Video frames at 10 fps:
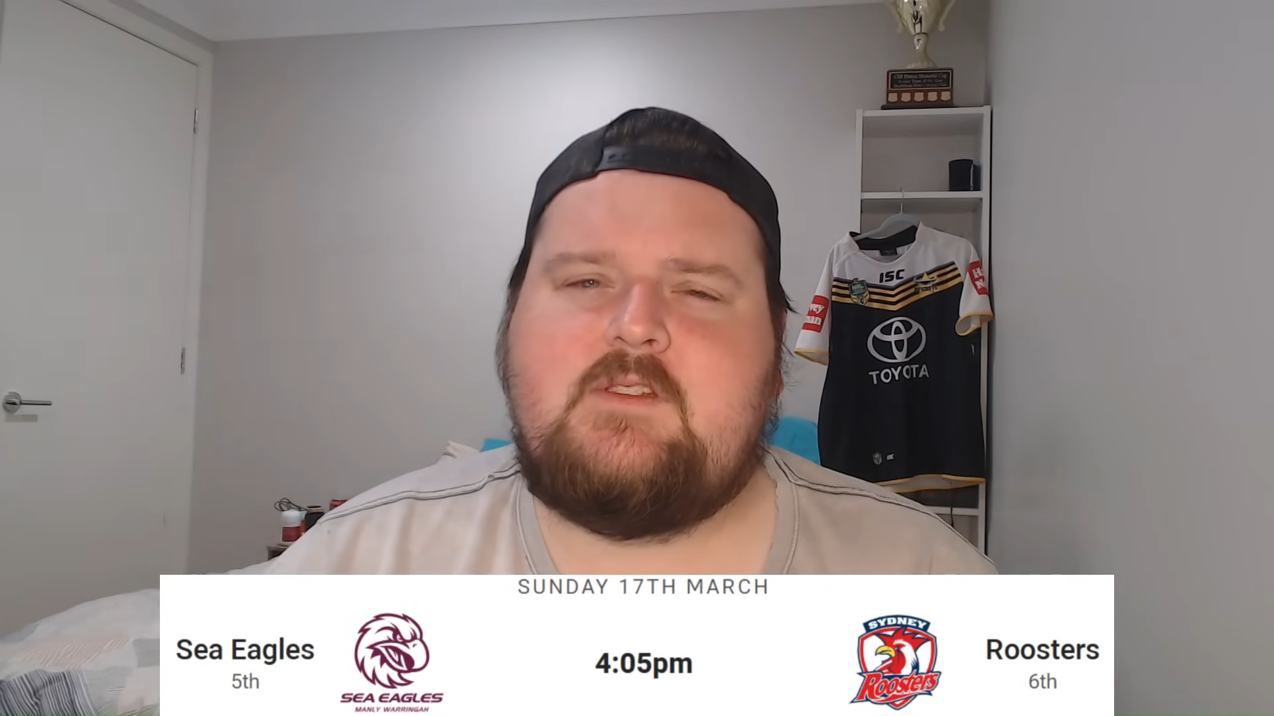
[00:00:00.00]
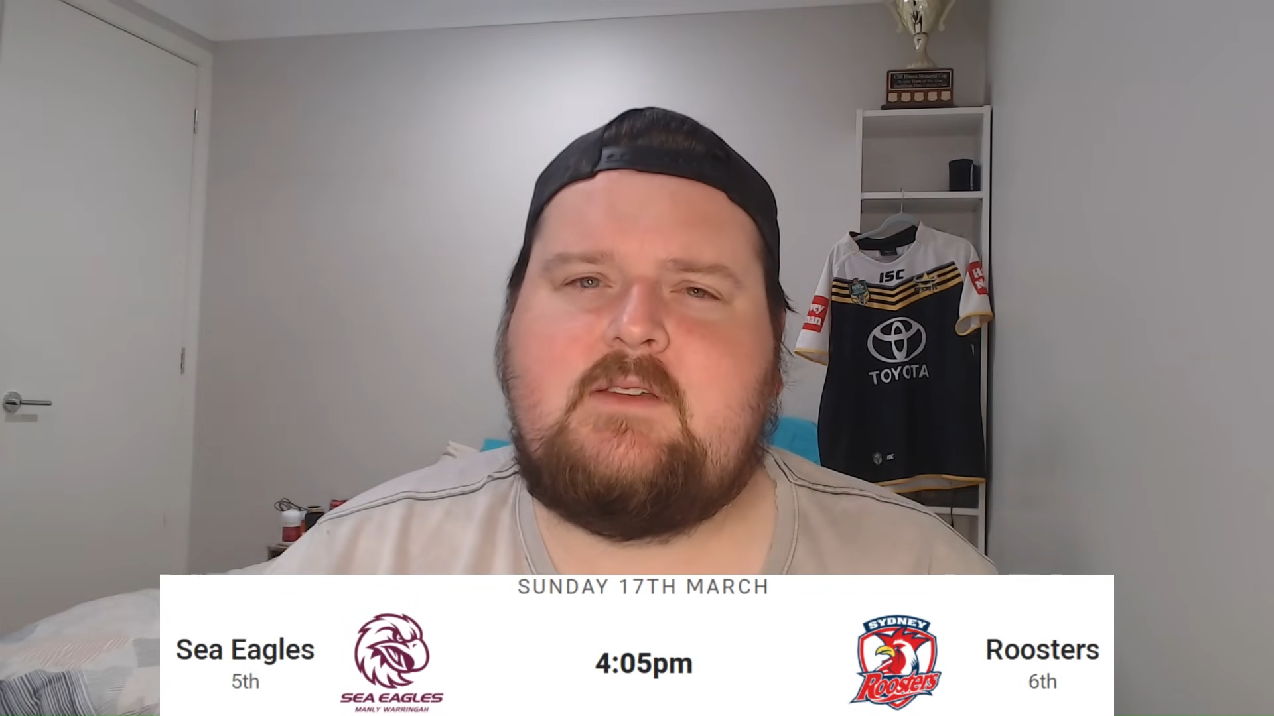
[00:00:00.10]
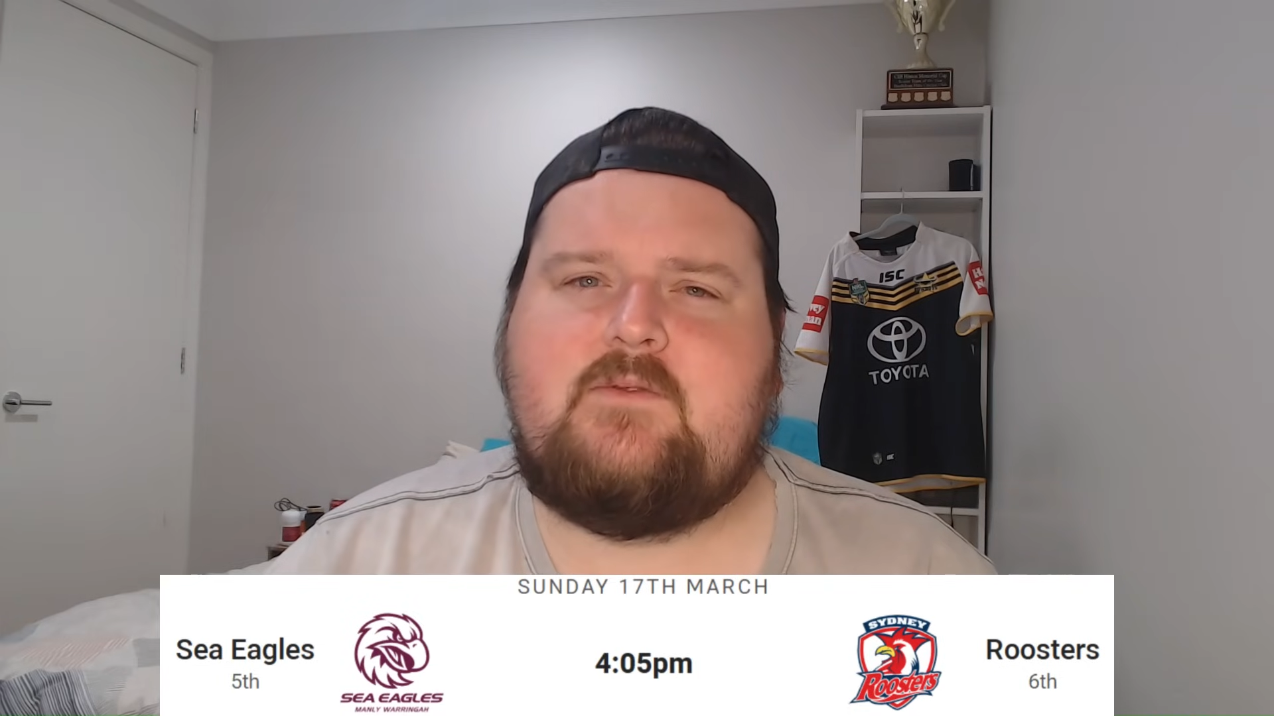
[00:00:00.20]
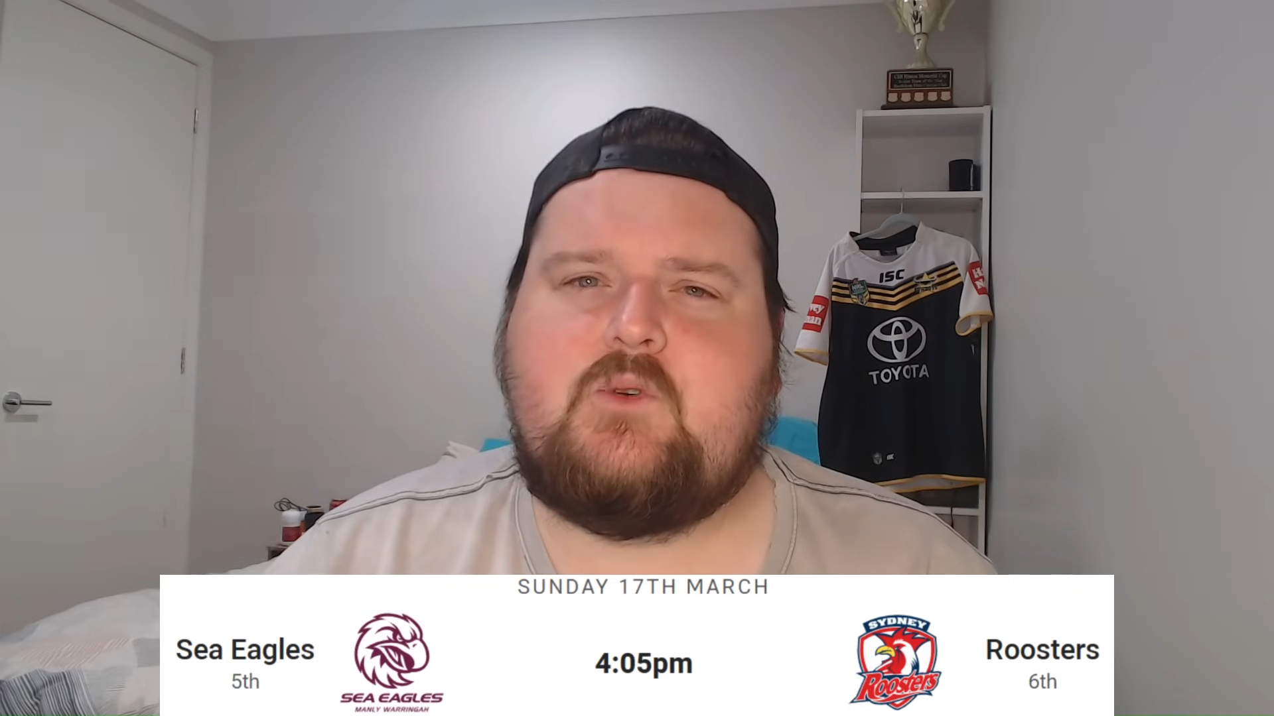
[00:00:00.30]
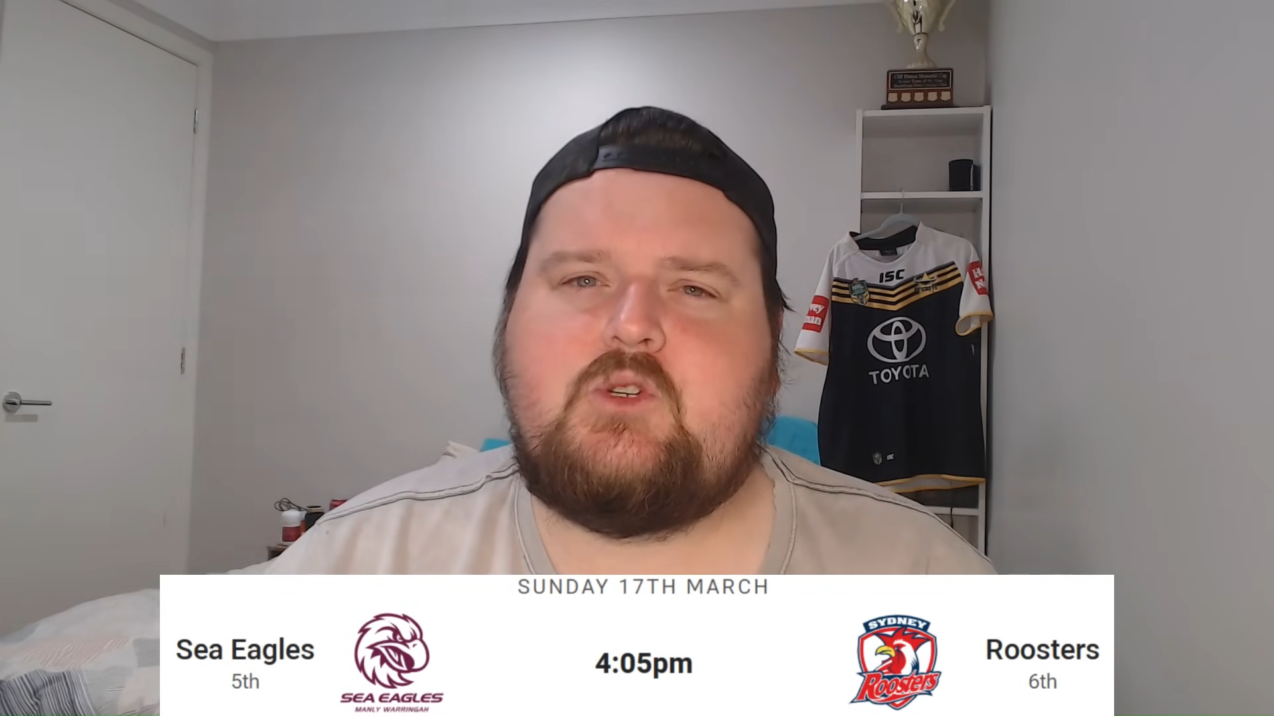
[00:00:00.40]

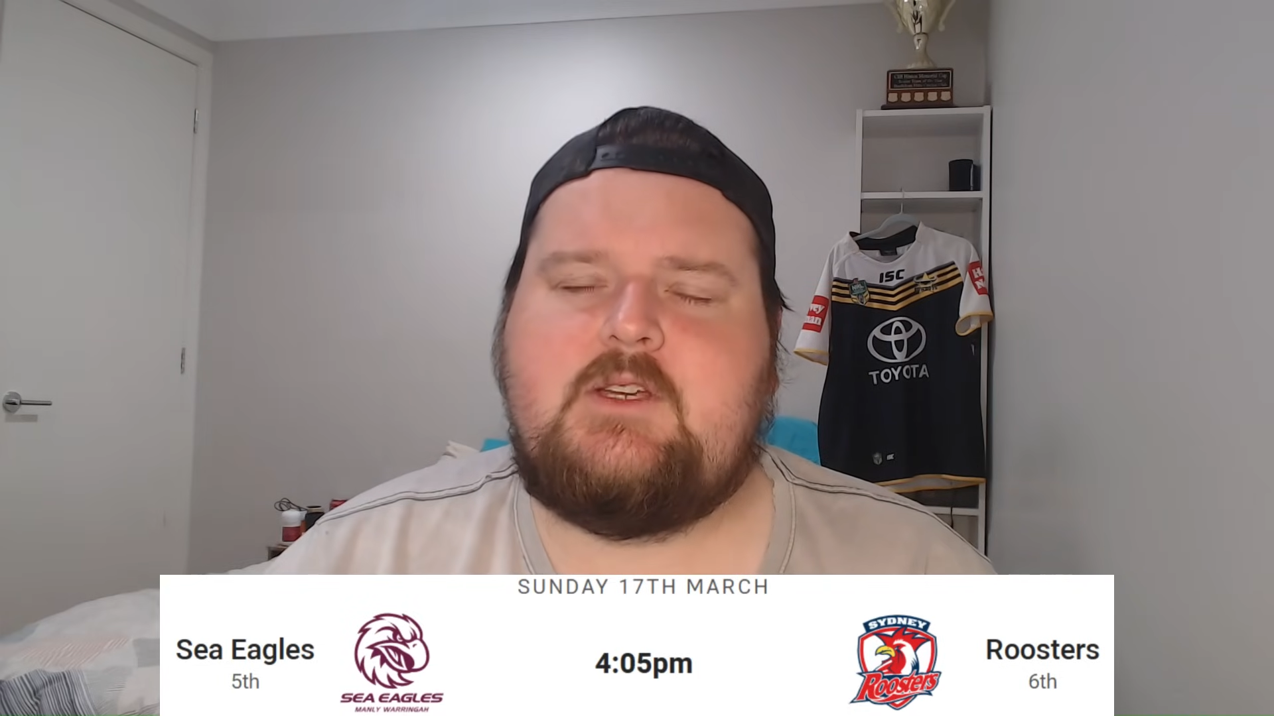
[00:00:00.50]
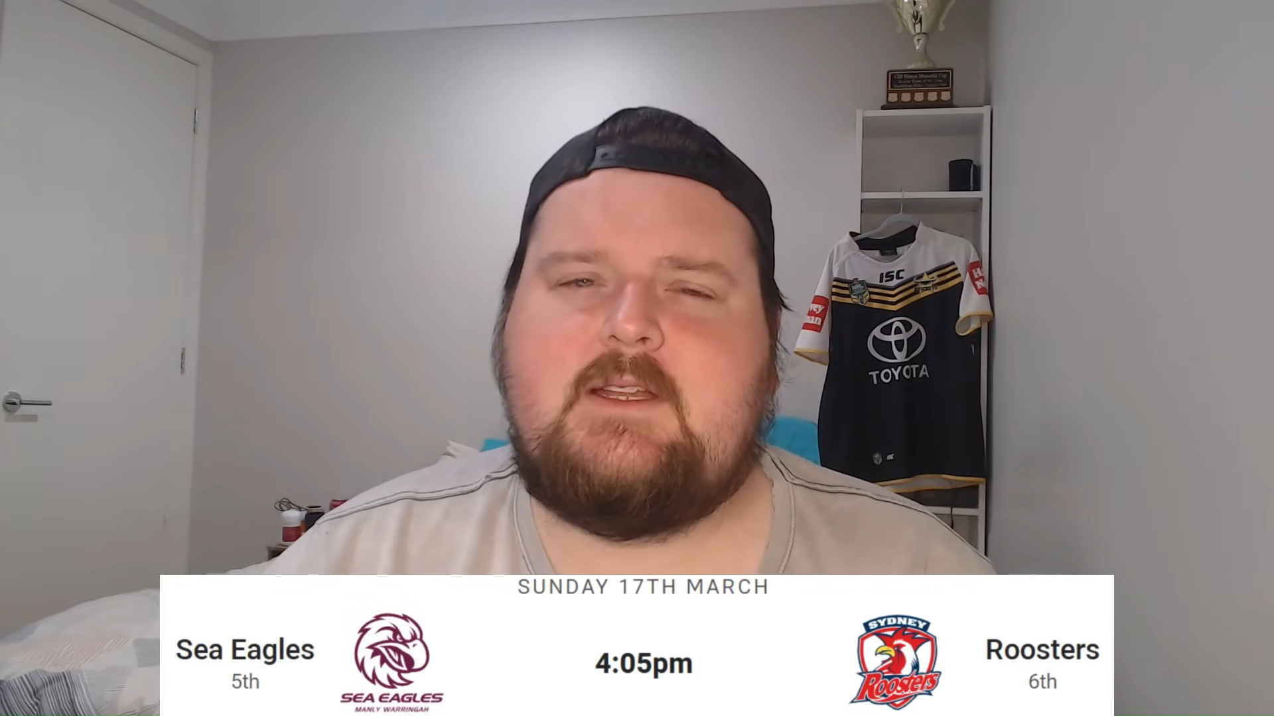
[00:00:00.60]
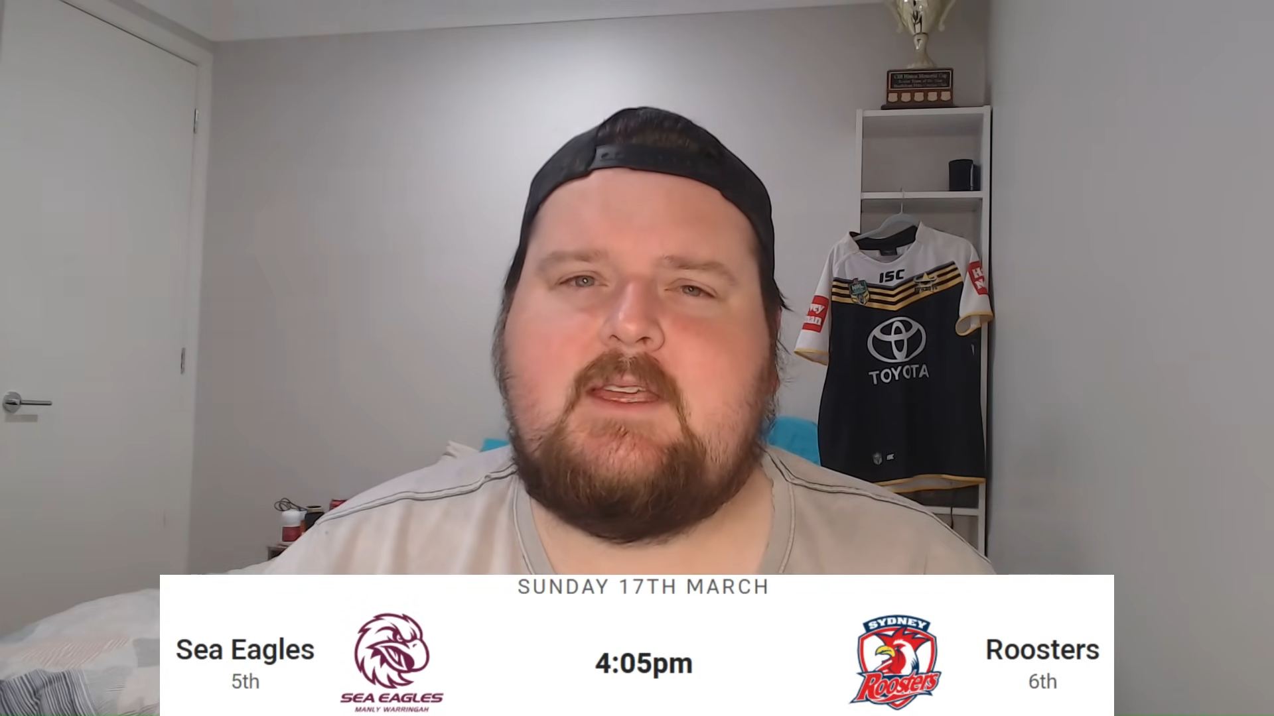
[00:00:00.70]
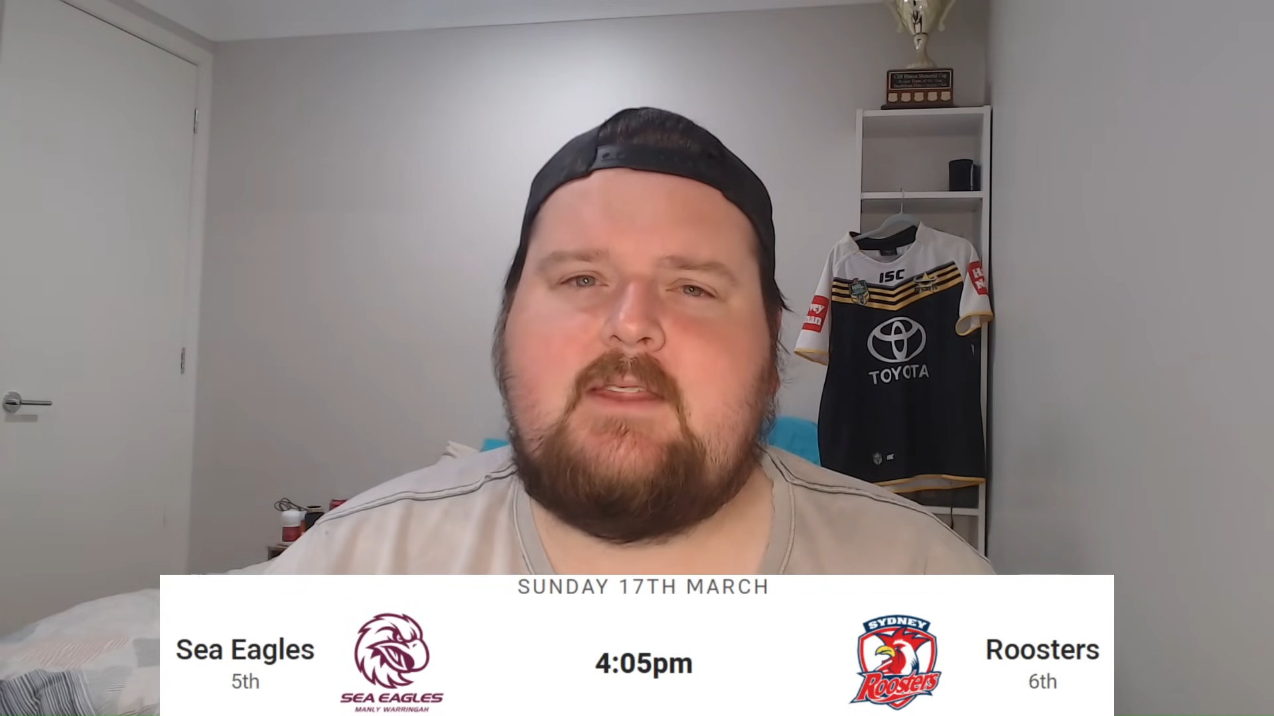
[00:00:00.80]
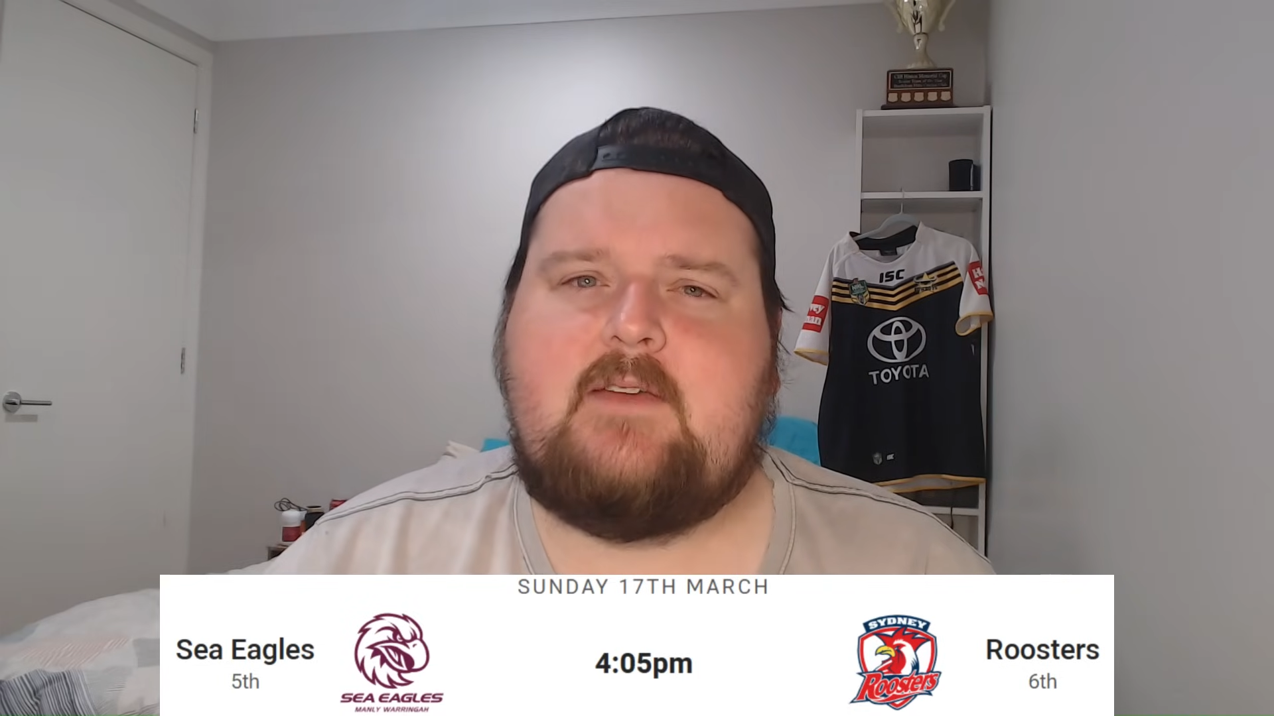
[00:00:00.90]
Unfortunately,